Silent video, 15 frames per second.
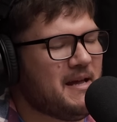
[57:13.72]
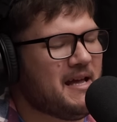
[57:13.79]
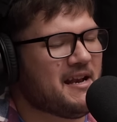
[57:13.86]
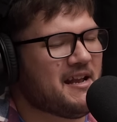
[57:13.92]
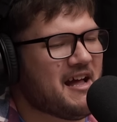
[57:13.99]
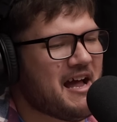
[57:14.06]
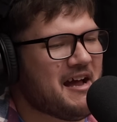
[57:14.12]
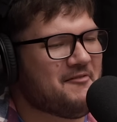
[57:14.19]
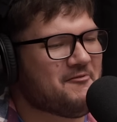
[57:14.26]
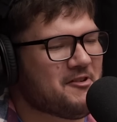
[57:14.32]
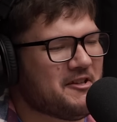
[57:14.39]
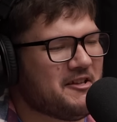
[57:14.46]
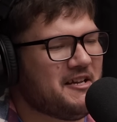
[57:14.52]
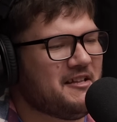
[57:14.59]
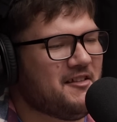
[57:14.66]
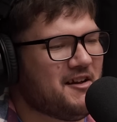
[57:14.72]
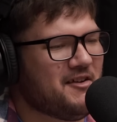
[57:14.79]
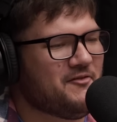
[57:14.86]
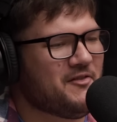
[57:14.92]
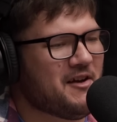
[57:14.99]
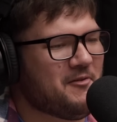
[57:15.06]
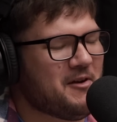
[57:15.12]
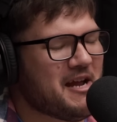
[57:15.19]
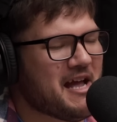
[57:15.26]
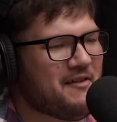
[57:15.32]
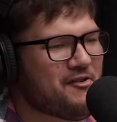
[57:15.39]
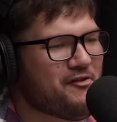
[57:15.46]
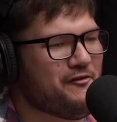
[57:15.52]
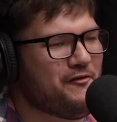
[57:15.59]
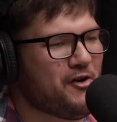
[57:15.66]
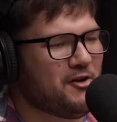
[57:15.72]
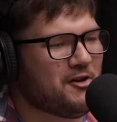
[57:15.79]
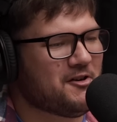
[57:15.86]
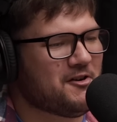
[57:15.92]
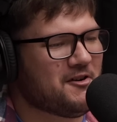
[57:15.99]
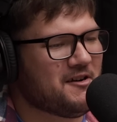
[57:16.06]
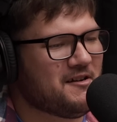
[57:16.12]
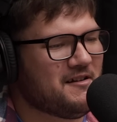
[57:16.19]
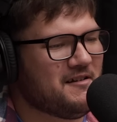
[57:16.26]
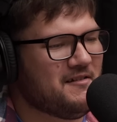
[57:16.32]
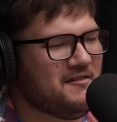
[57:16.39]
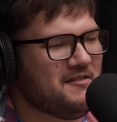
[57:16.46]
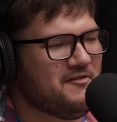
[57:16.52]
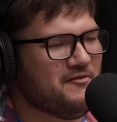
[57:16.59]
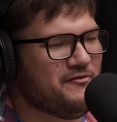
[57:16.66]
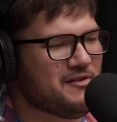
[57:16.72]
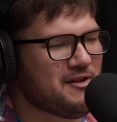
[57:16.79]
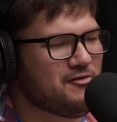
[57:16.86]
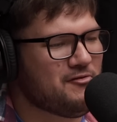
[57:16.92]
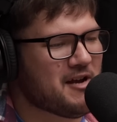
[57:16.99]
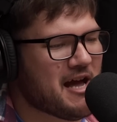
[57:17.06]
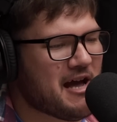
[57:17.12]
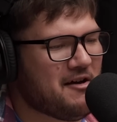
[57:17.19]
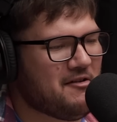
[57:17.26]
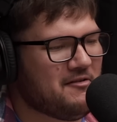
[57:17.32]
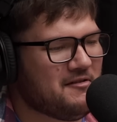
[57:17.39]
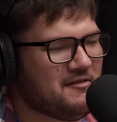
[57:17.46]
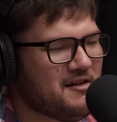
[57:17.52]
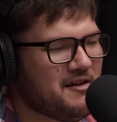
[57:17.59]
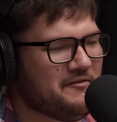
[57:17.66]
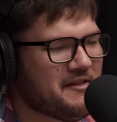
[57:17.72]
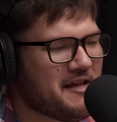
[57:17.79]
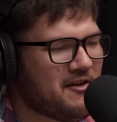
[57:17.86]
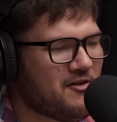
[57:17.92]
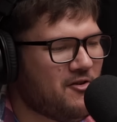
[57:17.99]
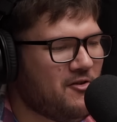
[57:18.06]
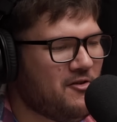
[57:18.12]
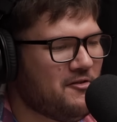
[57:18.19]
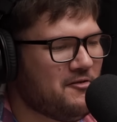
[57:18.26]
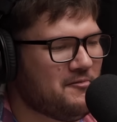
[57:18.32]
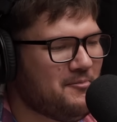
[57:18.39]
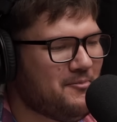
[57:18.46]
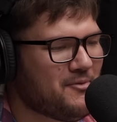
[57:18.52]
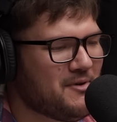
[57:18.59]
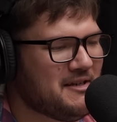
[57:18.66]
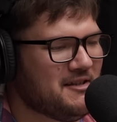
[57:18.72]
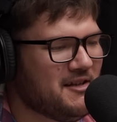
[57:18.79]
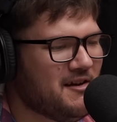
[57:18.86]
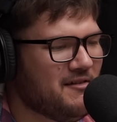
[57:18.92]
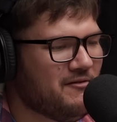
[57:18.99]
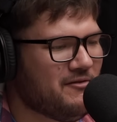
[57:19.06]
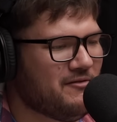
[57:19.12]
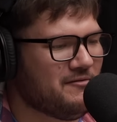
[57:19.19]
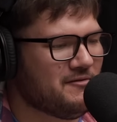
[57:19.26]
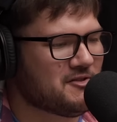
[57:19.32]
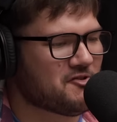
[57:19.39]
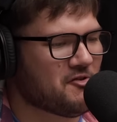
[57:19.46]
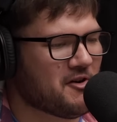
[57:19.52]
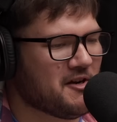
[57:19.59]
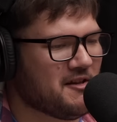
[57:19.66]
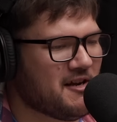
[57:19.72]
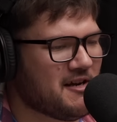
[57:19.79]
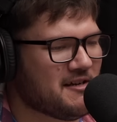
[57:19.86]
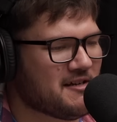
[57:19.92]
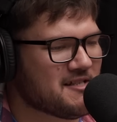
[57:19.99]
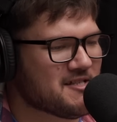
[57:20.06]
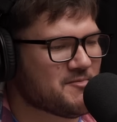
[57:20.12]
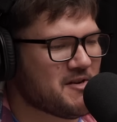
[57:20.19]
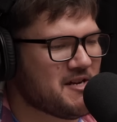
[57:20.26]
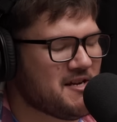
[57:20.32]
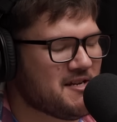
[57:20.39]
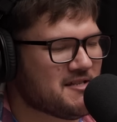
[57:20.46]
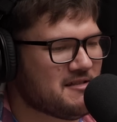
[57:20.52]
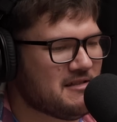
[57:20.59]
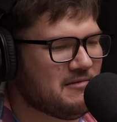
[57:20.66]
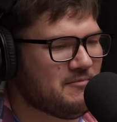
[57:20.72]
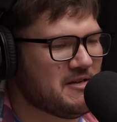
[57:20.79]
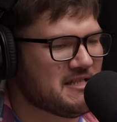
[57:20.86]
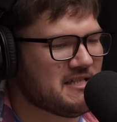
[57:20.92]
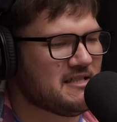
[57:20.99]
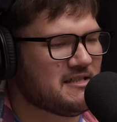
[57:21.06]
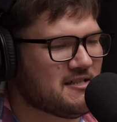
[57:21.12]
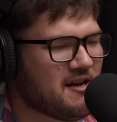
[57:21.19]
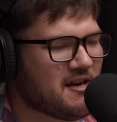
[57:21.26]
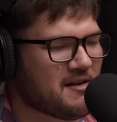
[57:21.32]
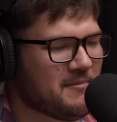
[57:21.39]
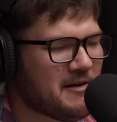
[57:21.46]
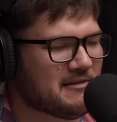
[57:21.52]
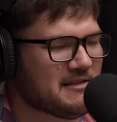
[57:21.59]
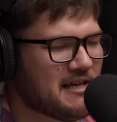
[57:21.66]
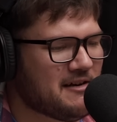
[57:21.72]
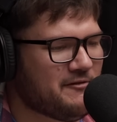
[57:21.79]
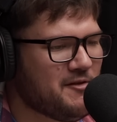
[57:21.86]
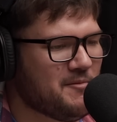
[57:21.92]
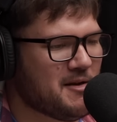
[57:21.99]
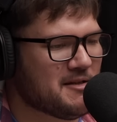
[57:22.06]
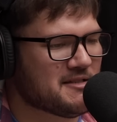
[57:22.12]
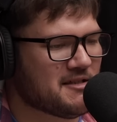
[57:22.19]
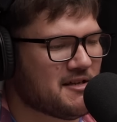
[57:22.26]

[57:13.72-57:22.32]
Man, I really love that we have a fuller view now of that whole Breedlove storyline, because we did talk about that a few months